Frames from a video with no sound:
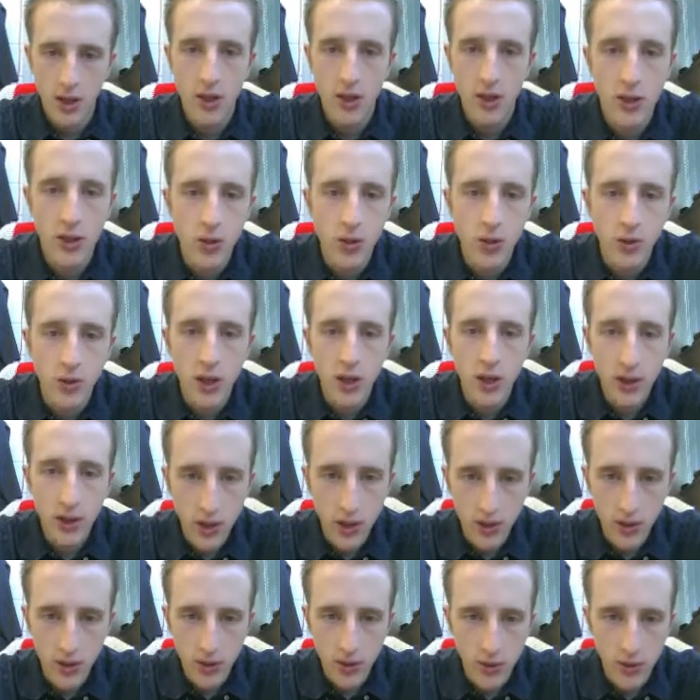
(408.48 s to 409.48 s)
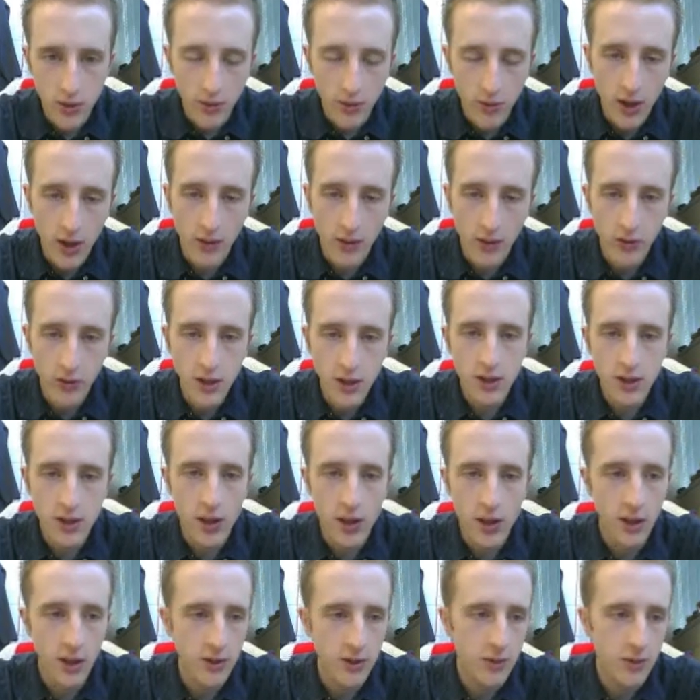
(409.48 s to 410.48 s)
So we need to go through and fix
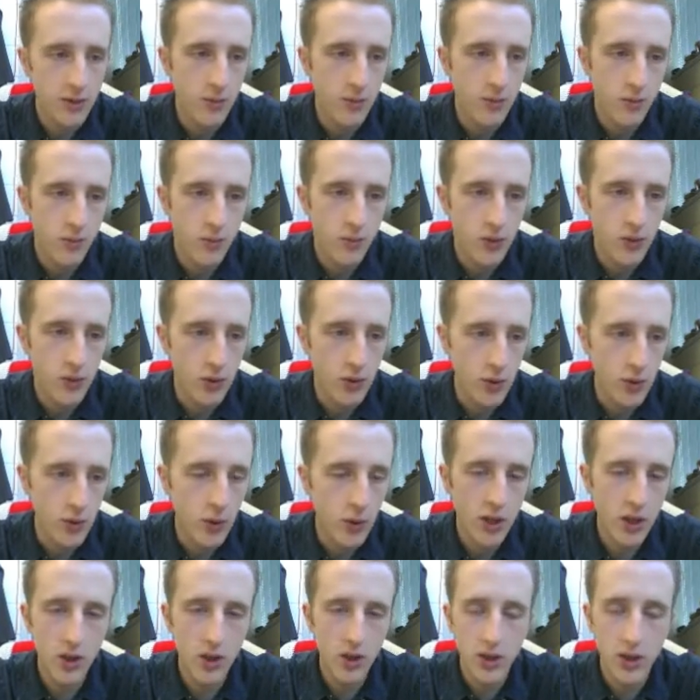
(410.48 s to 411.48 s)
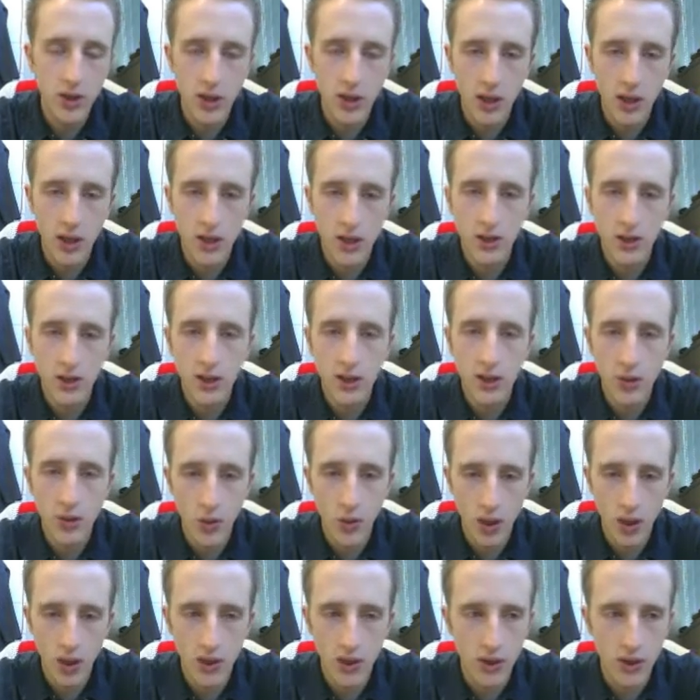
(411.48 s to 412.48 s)
that. So the quickest and easiest
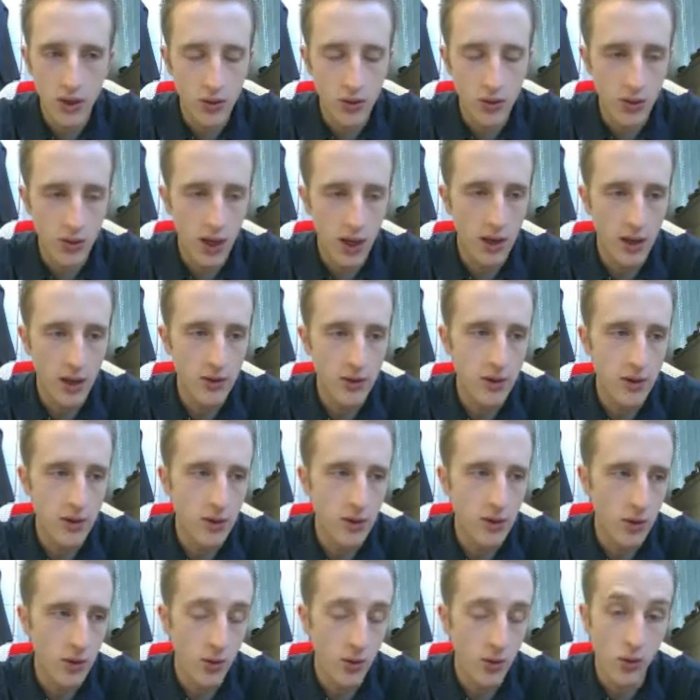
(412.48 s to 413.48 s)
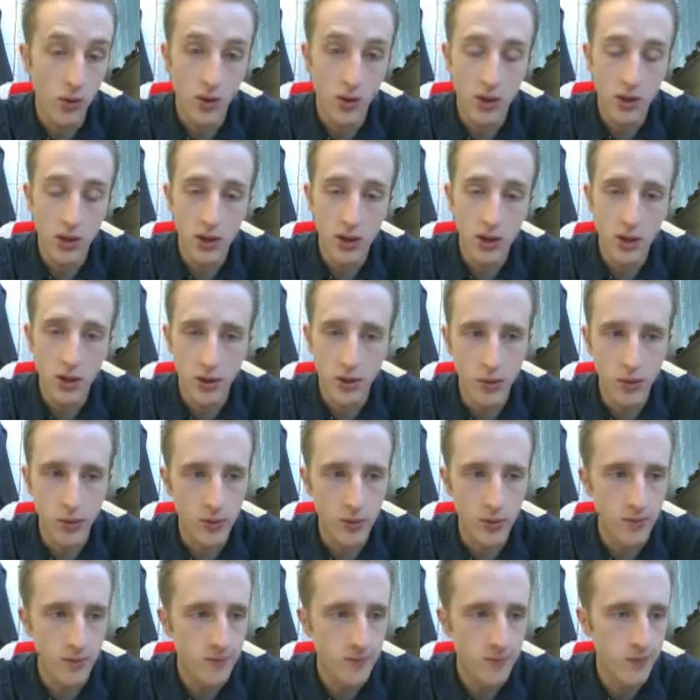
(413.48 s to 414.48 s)
way to do that, according
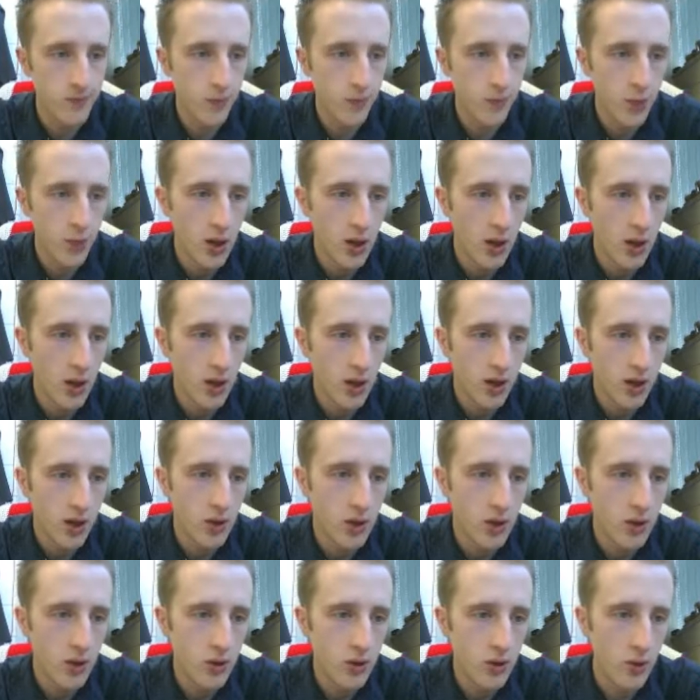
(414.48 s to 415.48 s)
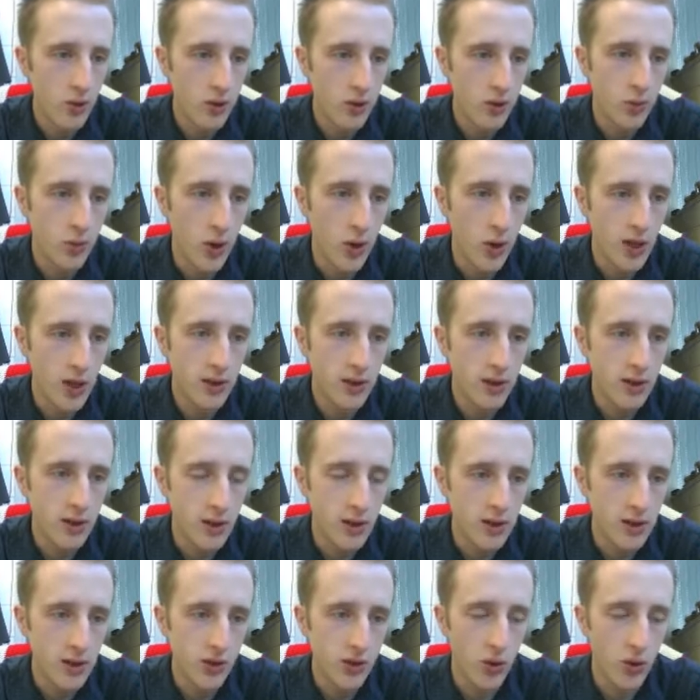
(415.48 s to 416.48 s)
to torchmate,
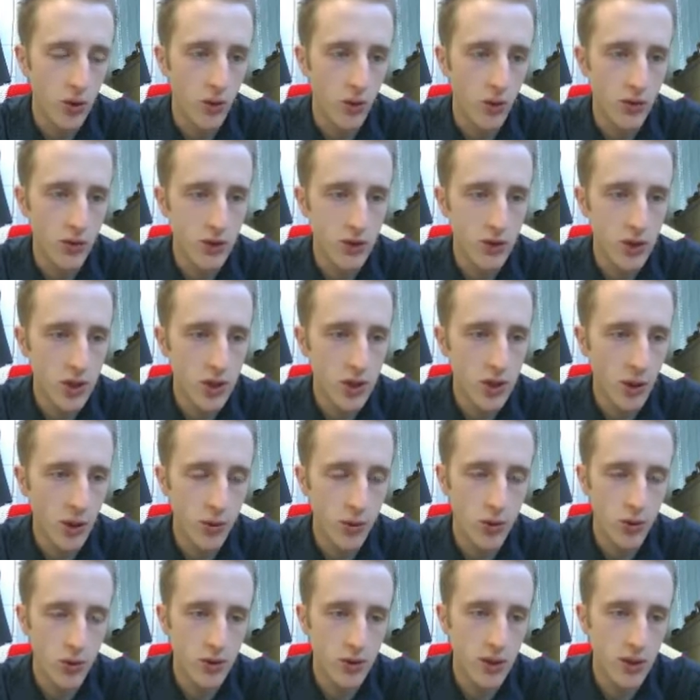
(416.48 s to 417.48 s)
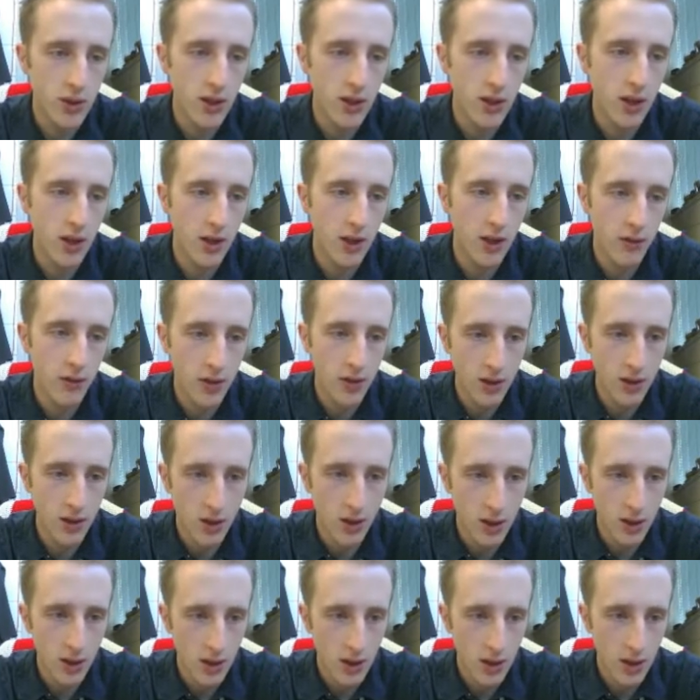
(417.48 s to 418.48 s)
is go over to Shape Tools on the left,
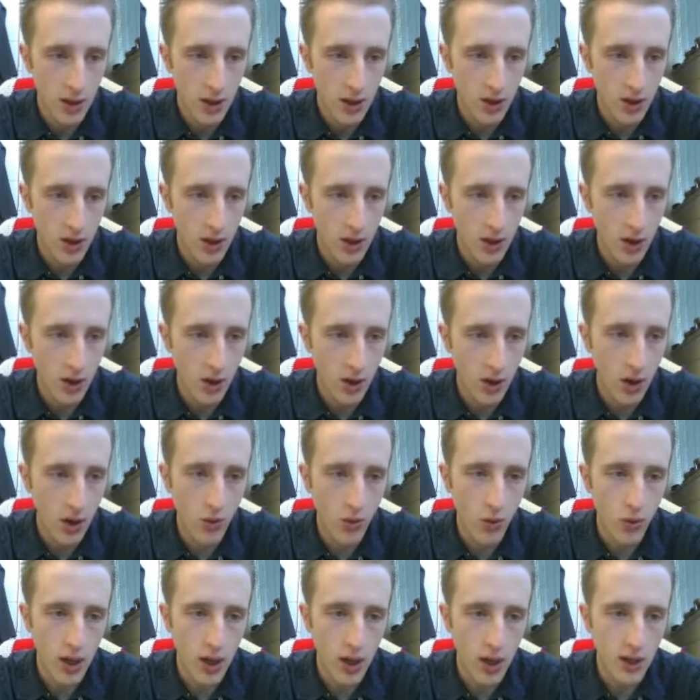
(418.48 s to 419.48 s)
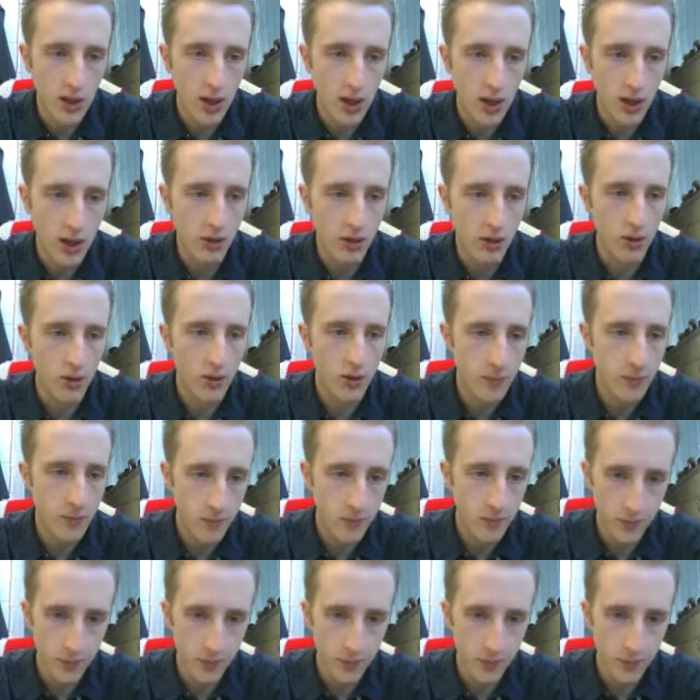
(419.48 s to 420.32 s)
click on a rectangle,